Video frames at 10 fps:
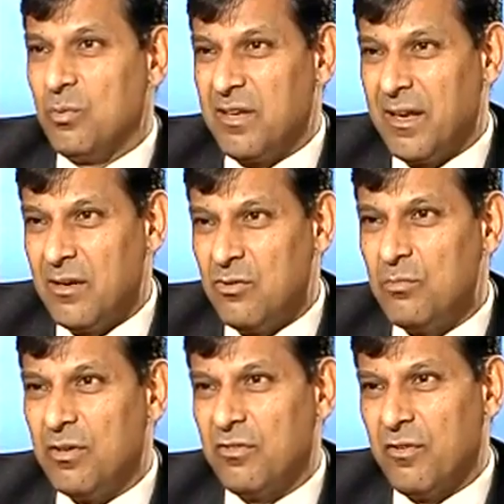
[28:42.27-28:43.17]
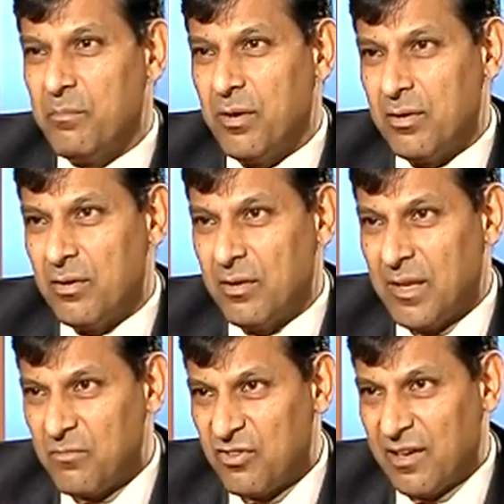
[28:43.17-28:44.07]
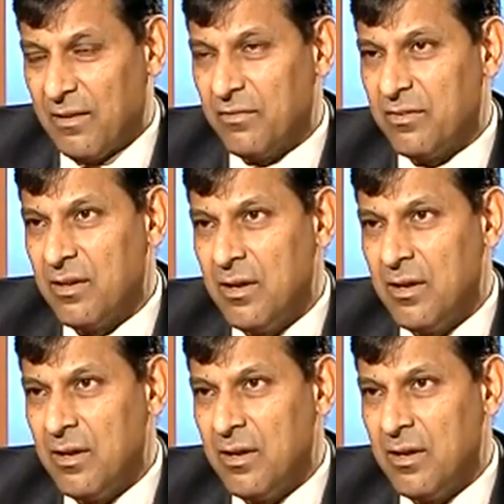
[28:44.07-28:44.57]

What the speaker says: taking too much of a burden on themselves.